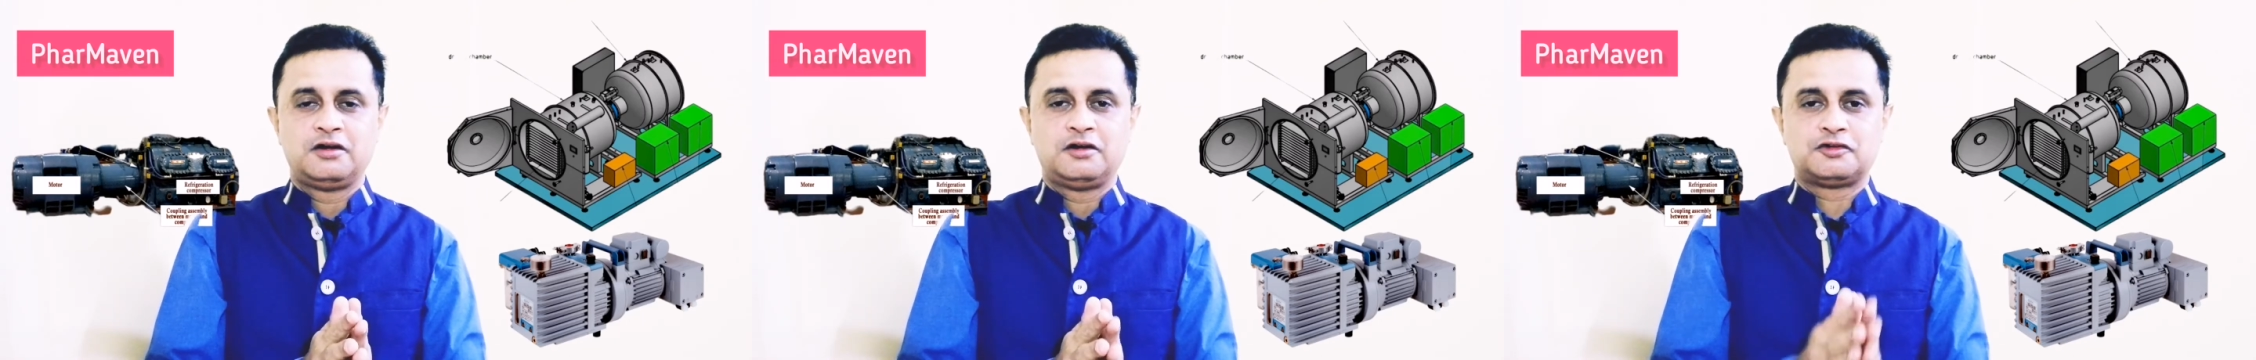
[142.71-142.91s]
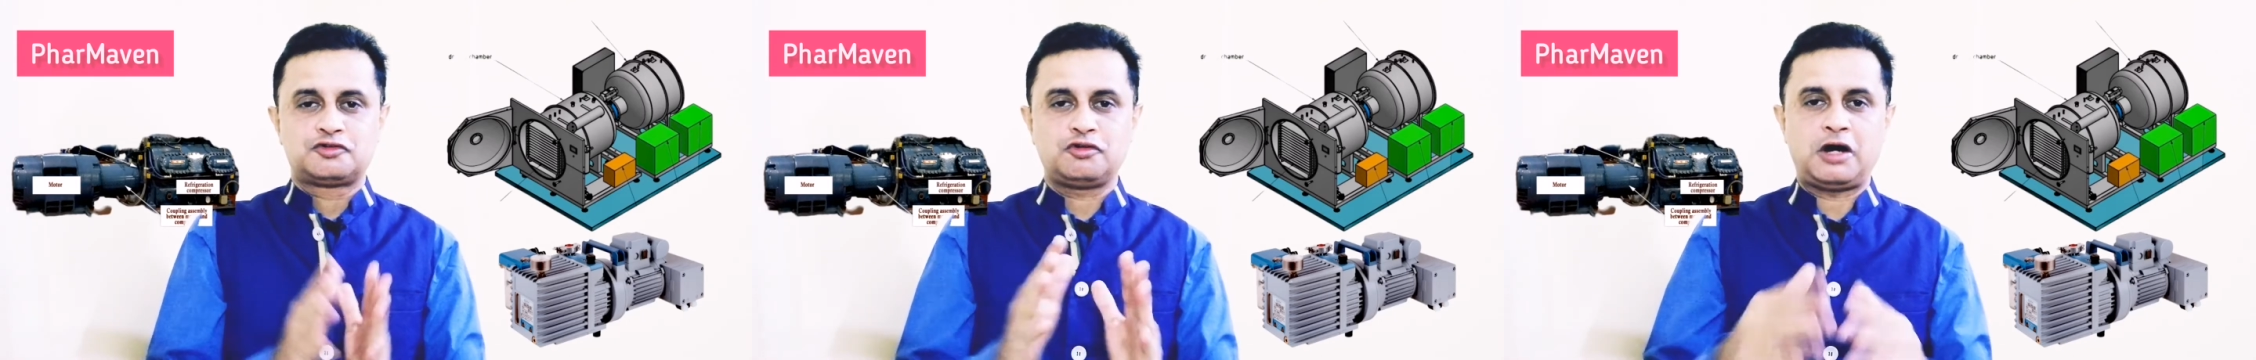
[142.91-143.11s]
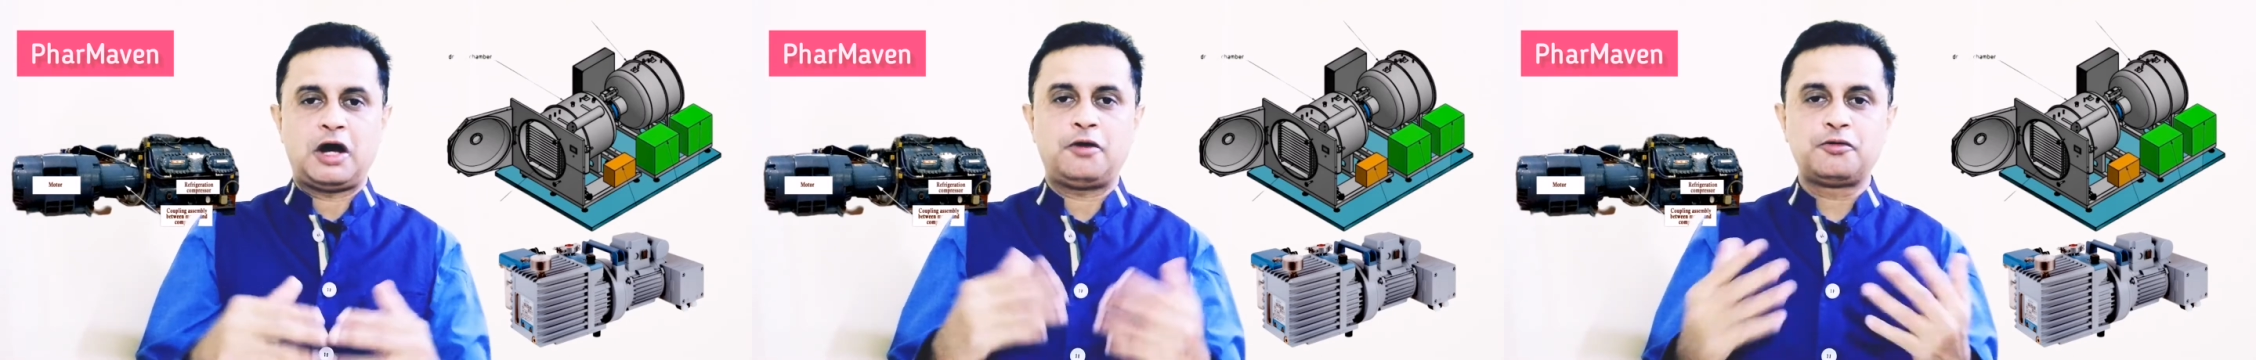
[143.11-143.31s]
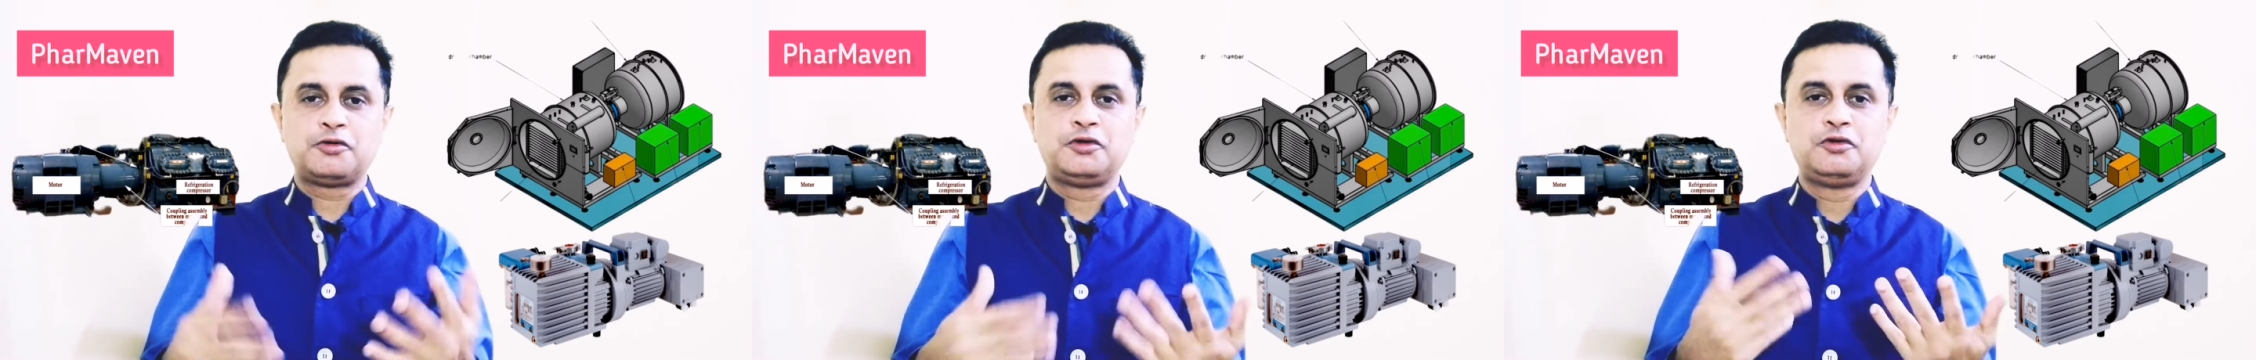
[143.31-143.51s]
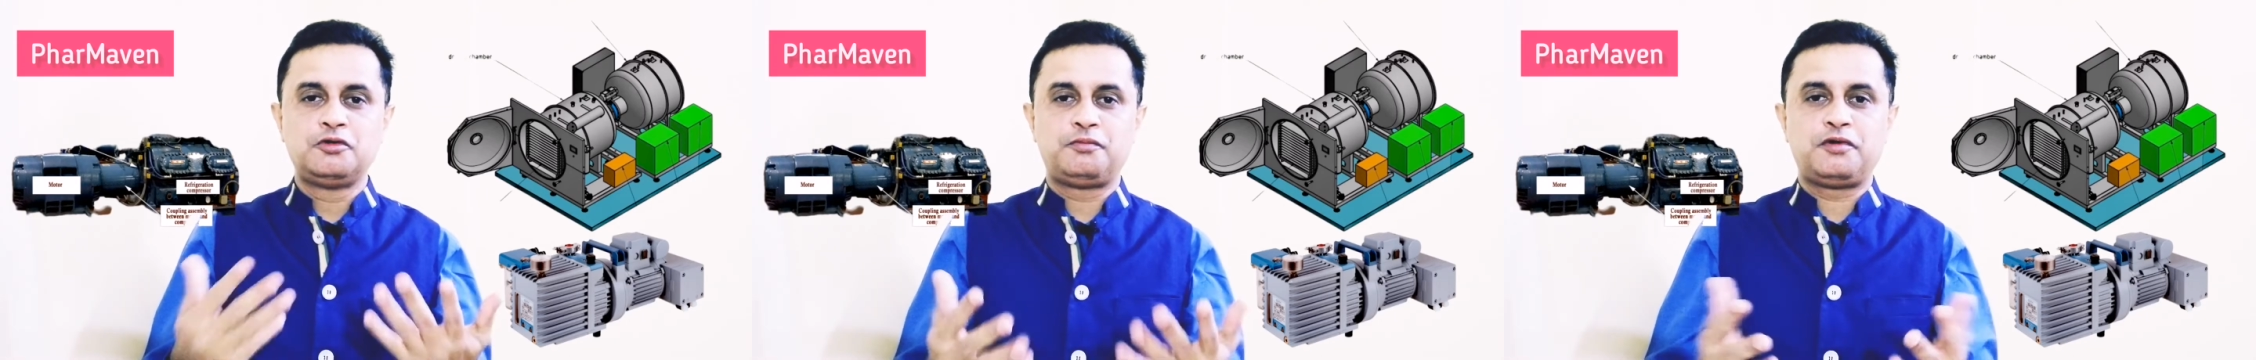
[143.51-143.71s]
So how do
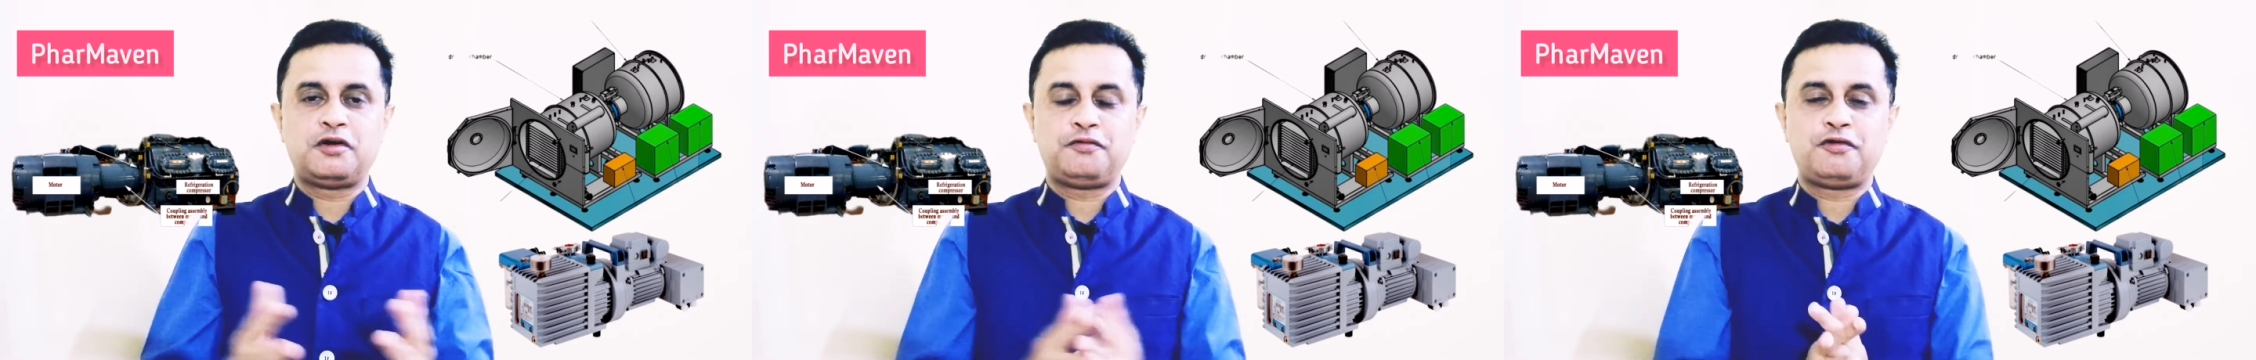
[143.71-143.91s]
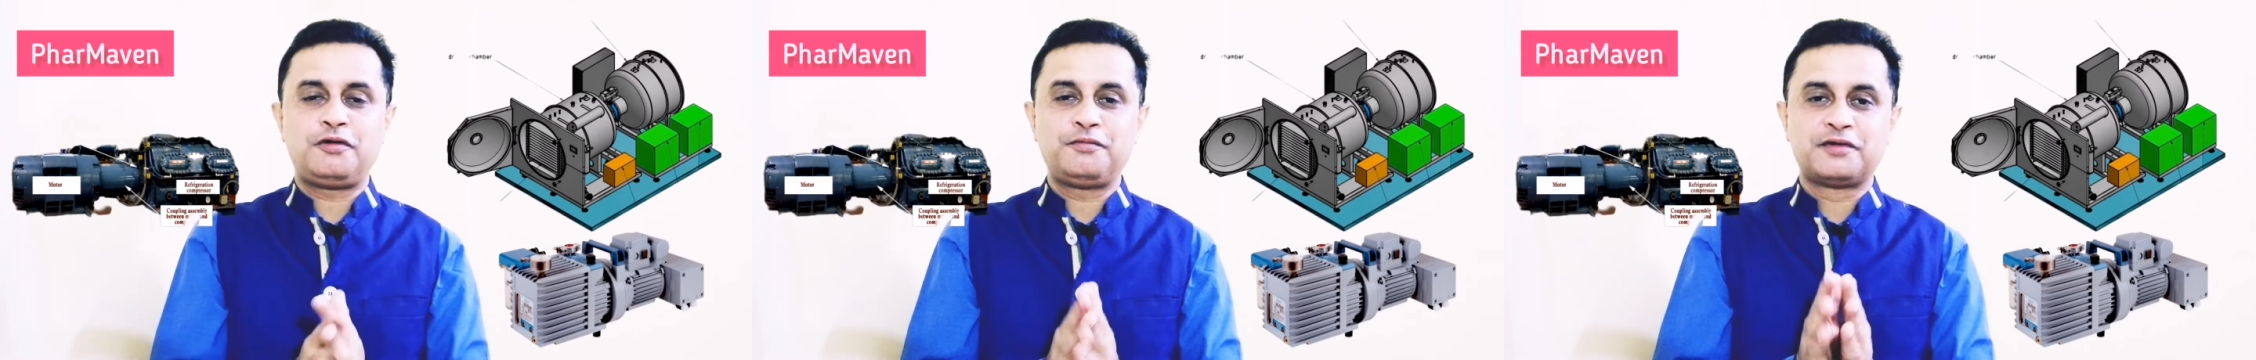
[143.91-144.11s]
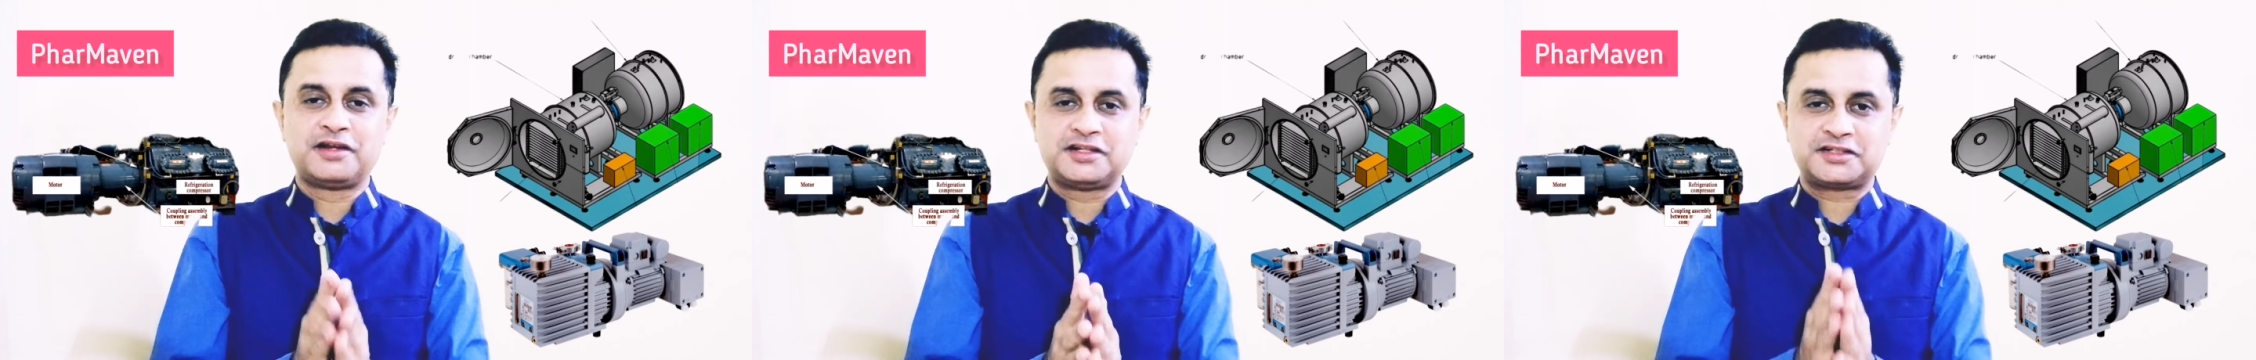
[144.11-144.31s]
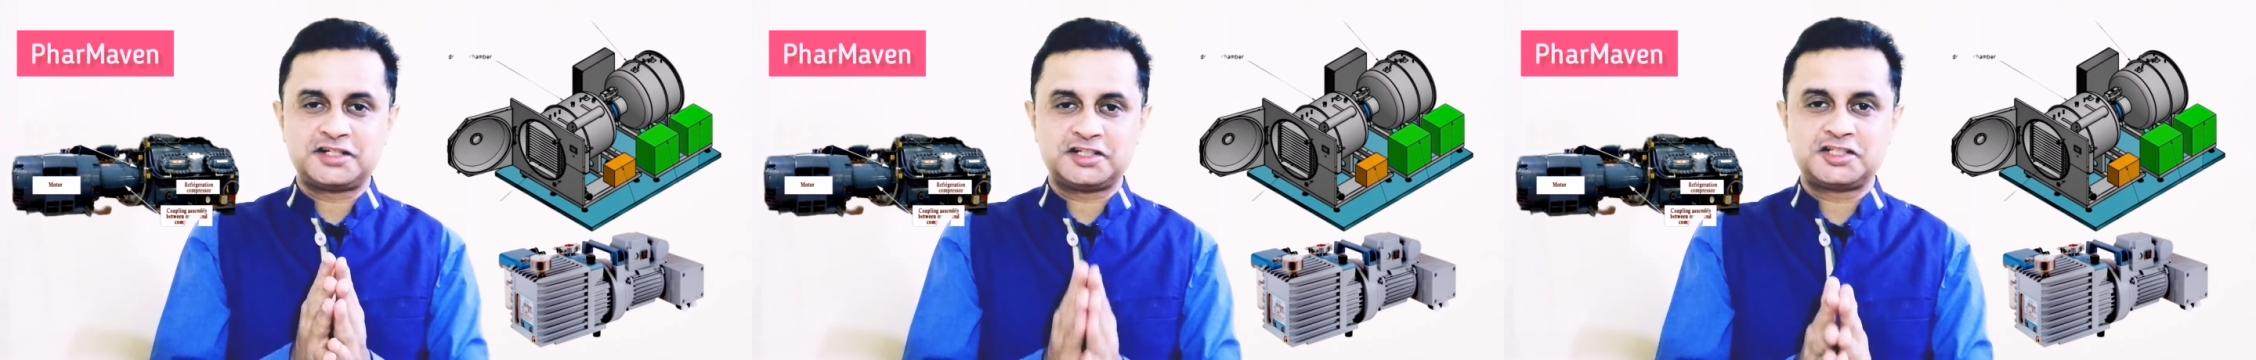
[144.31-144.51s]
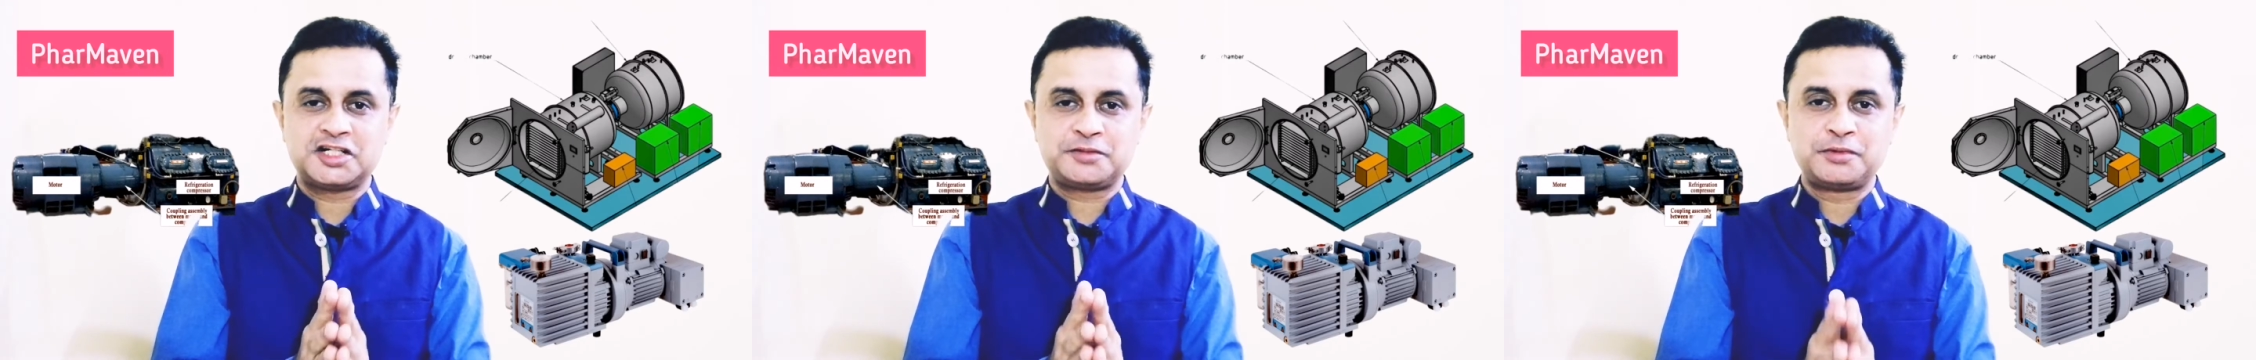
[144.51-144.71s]
you perform risk
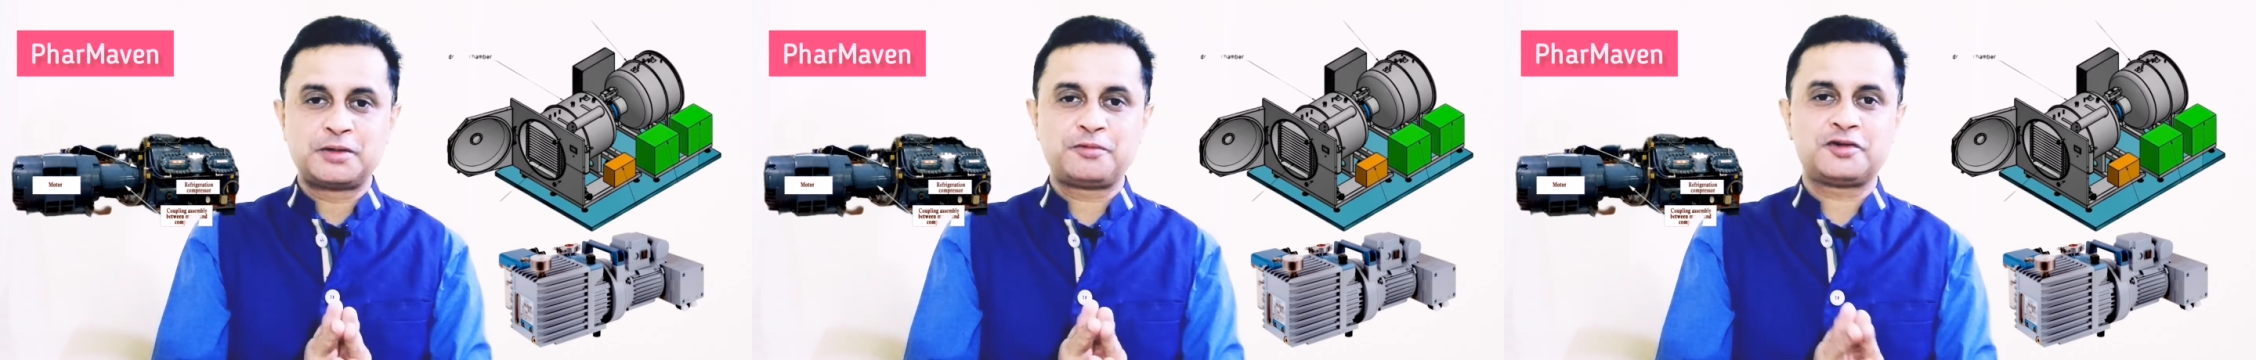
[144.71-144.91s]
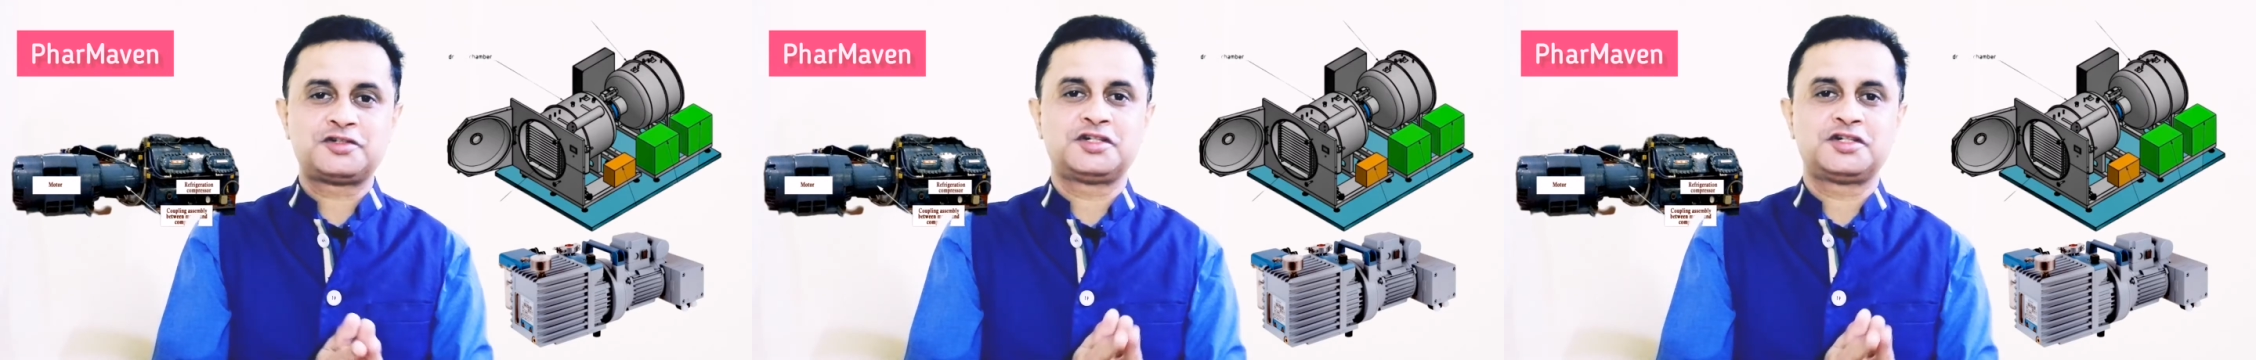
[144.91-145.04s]
assessment for